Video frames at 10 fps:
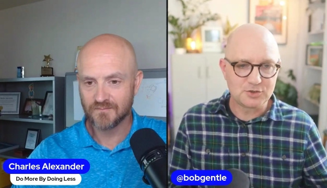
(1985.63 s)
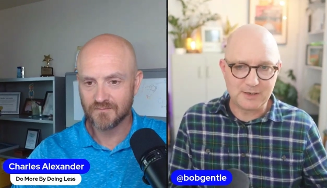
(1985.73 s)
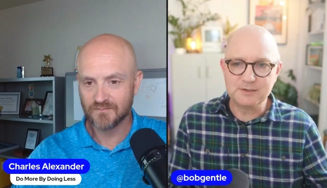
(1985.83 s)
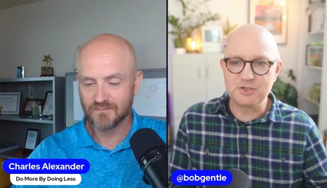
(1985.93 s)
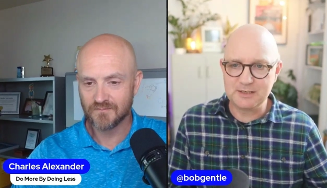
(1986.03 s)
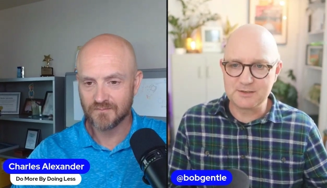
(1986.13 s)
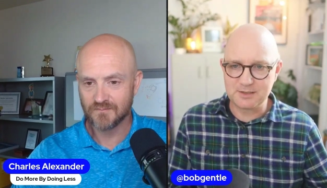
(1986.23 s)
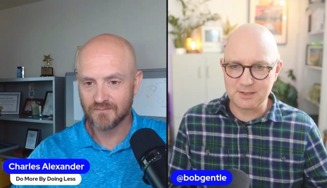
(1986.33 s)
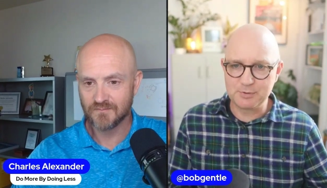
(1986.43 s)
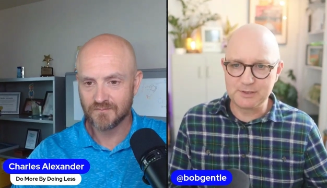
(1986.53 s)
Speaker 1: to change
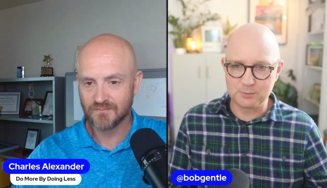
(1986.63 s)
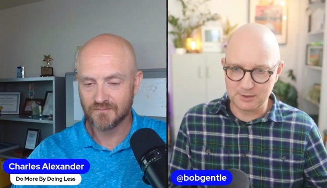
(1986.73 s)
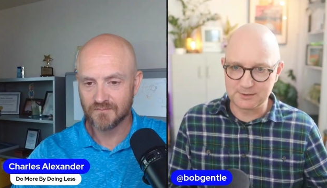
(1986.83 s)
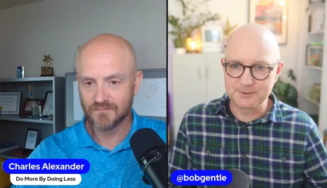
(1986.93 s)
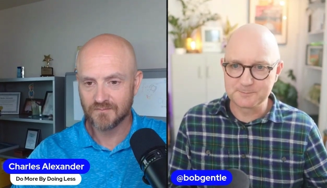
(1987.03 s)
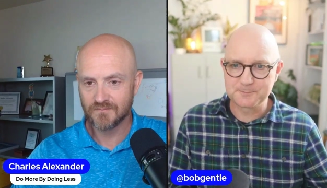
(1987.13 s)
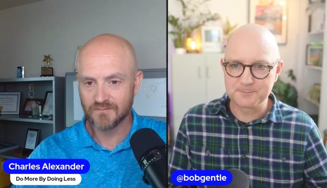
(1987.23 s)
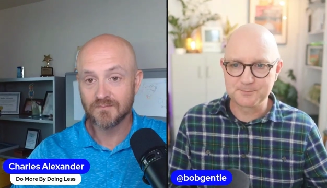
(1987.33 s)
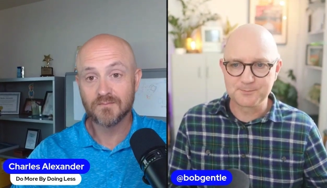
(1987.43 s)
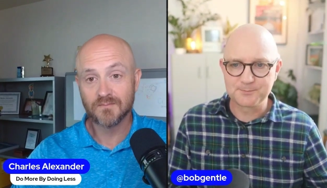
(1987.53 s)
somebody's world,
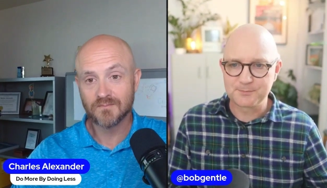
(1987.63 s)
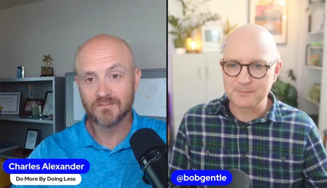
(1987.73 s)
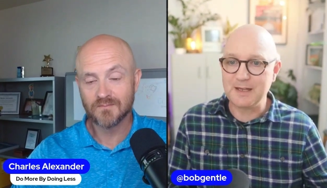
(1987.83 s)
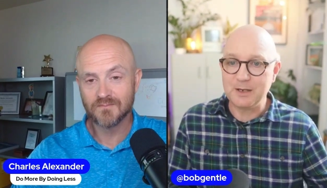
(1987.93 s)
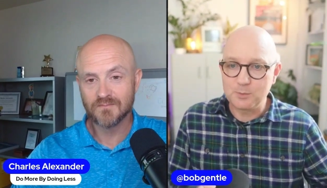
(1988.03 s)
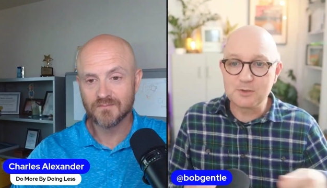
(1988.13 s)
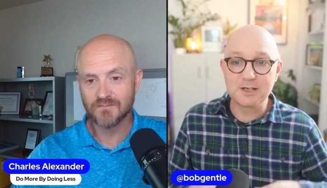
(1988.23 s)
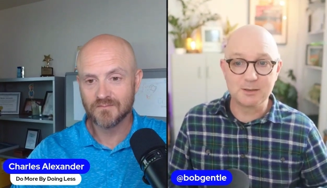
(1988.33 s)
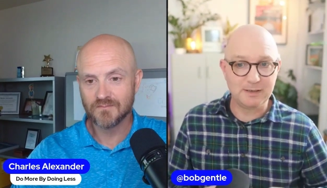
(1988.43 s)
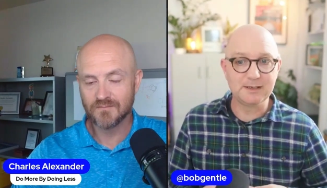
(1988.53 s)
that will come
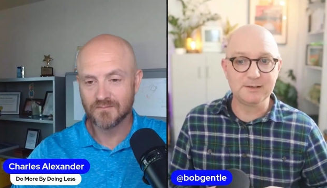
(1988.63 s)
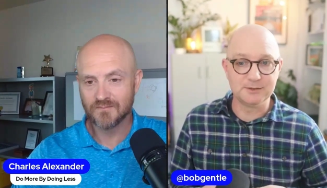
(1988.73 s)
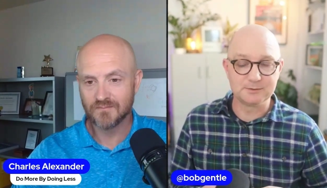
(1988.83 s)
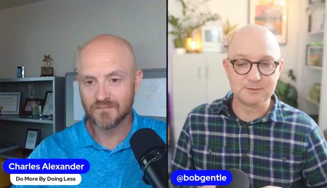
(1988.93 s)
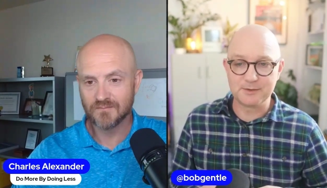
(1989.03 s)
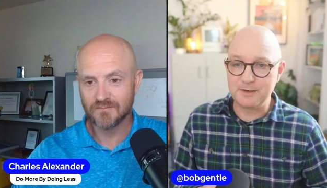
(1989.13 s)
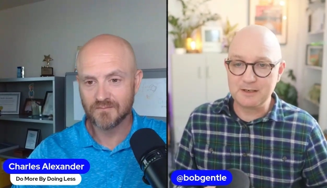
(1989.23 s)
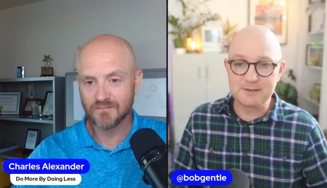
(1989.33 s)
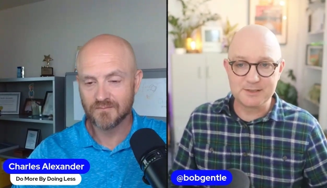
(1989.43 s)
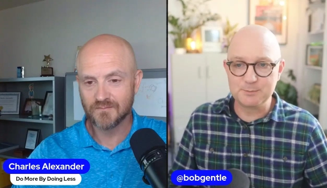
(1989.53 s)
back to you. It's a very
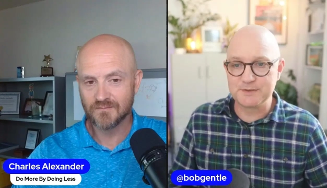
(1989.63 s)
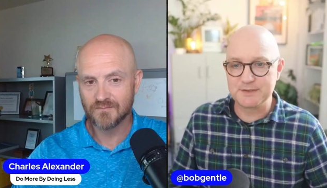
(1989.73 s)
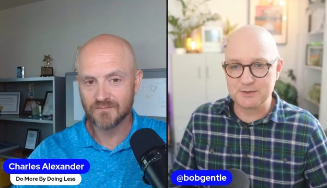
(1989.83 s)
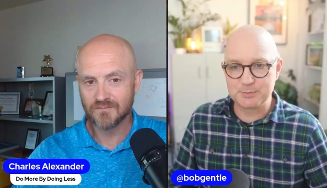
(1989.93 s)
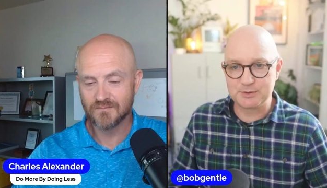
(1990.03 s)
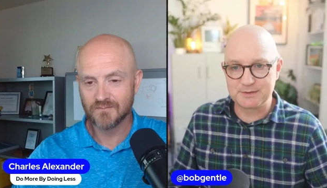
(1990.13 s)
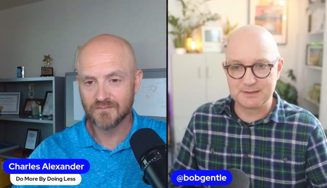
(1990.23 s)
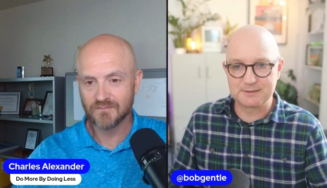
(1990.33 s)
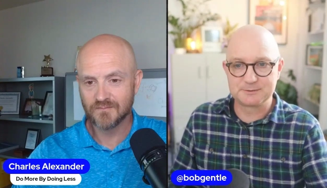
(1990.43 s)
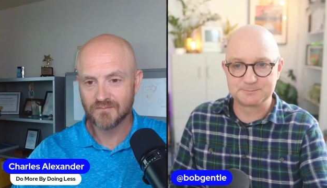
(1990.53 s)
simple sales process.
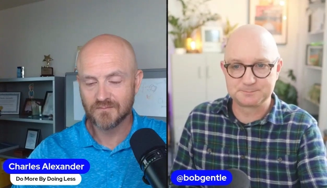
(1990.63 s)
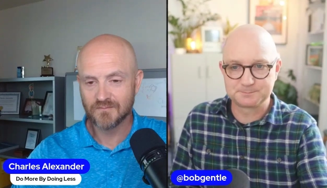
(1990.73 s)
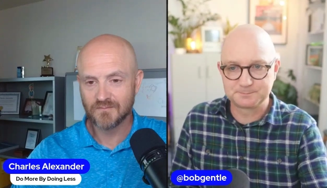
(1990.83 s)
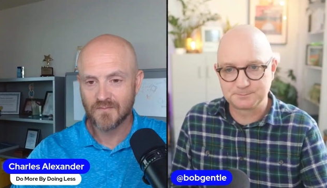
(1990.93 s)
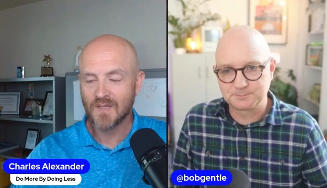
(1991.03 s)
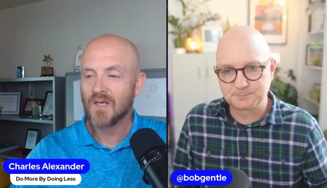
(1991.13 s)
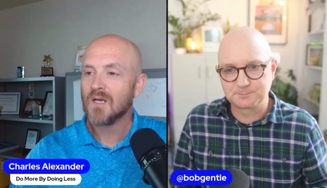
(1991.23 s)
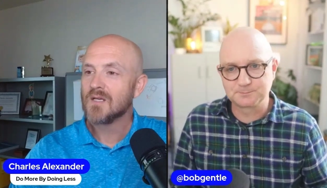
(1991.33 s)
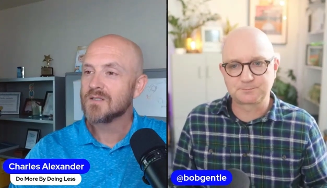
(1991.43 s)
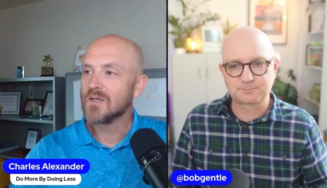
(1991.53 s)

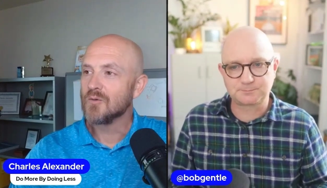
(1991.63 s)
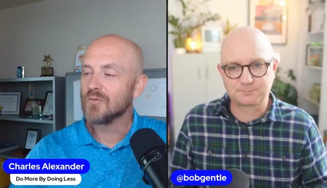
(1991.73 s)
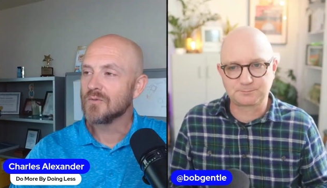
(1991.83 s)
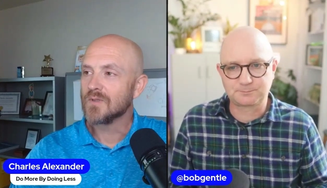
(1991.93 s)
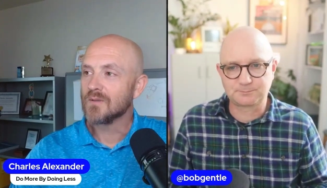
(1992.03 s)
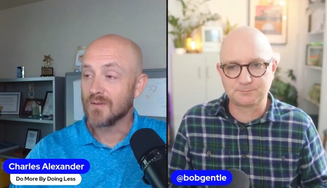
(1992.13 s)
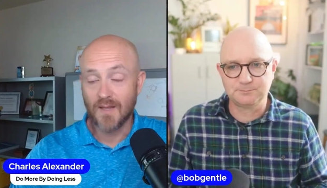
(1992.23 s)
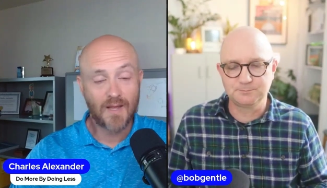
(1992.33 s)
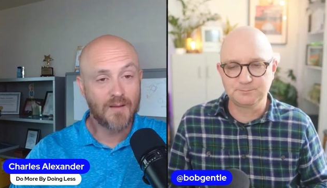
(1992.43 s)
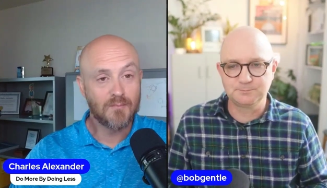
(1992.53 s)
Speaker 2: So,
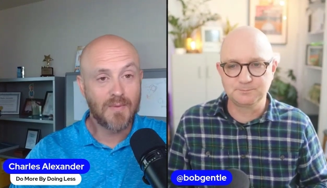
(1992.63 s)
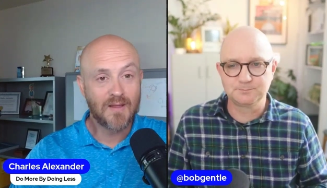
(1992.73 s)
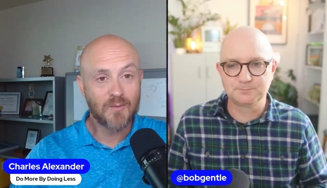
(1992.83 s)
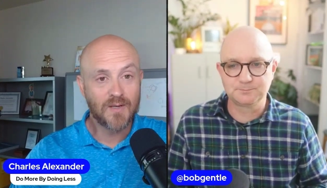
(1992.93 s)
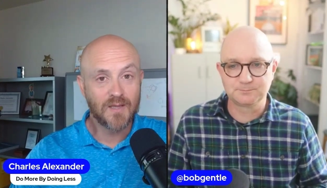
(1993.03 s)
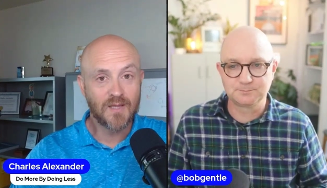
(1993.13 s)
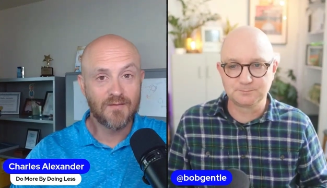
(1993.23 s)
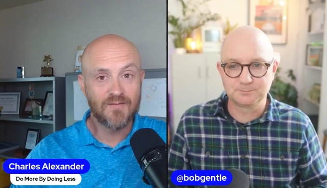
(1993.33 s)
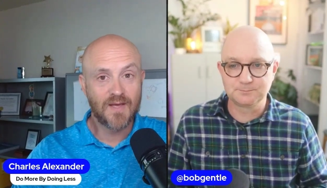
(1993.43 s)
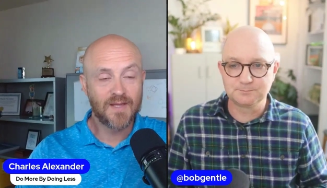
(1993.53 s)
by the way, I
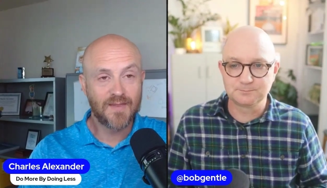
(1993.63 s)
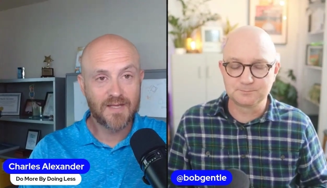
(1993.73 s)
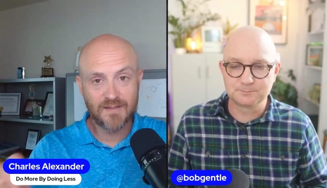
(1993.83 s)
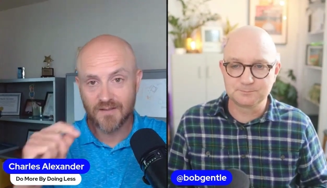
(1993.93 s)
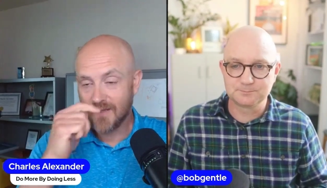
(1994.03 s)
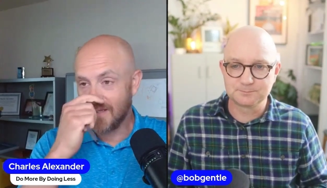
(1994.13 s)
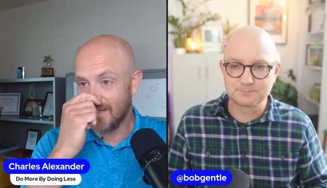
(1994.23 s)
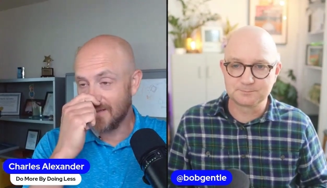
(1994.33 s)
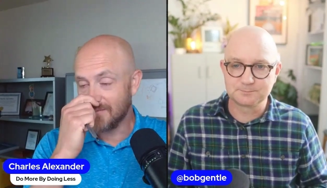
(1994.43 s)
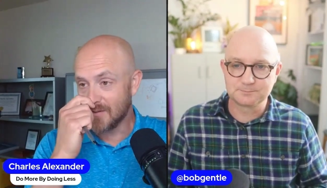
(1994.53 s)
love that. That
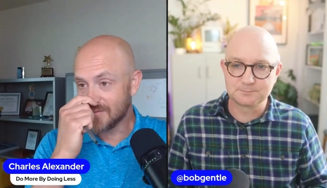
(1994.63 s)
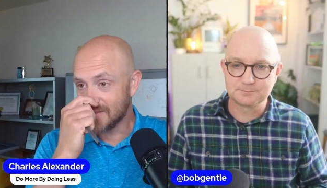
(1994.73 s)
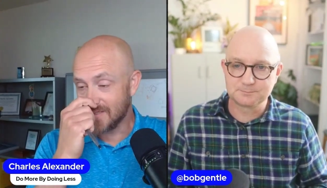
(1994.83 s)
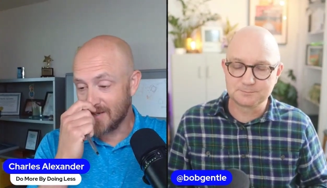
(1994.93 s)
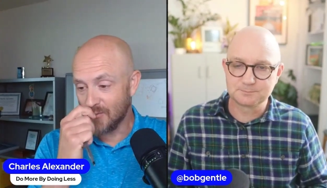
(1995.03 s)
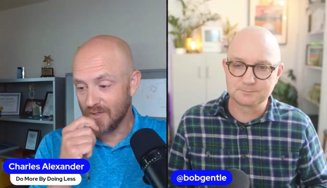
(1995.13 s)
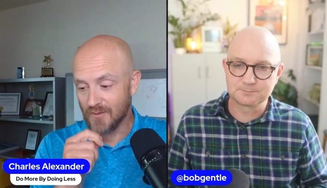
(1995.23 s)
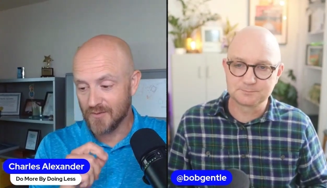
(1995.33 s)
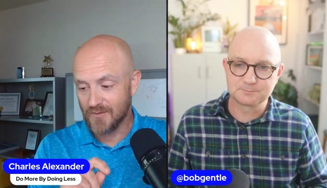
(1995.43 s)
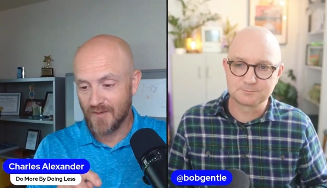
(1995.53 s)
and most of the time we
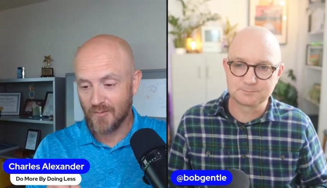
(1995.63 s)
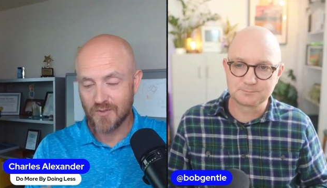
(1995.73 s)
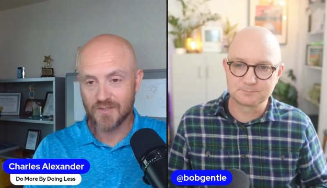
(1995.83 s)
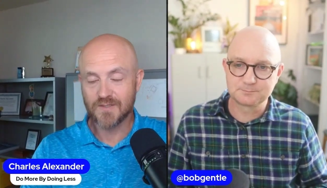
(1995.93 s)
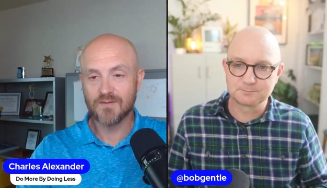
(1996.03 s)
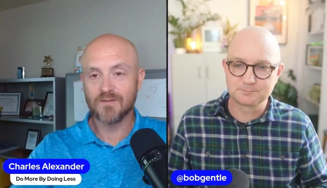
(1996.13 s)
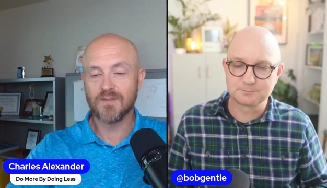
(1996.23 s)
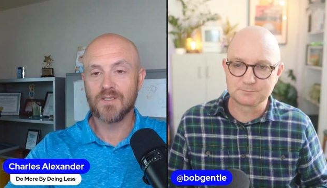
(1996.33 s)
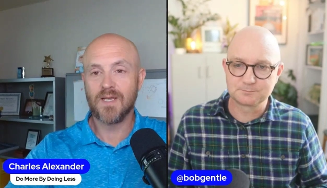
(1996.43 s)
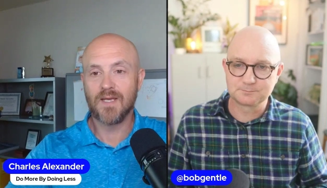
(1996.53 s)
don't do that. We're just
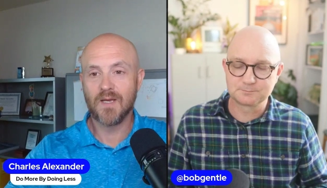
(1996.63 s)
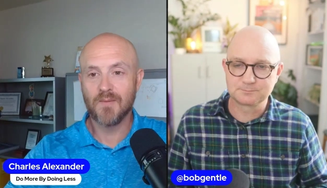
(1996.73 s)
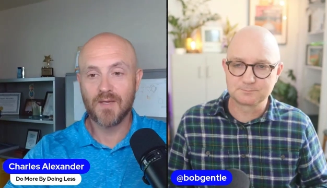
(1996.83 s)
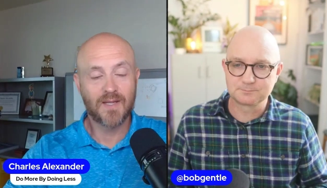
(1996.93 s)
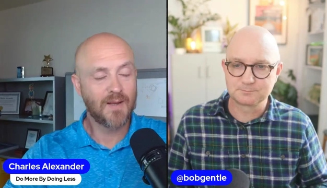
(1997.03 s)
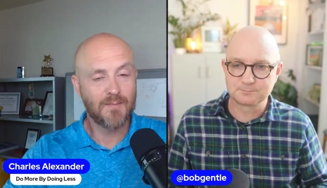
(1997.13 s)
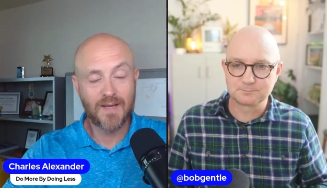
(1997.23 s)
DMing, and I'm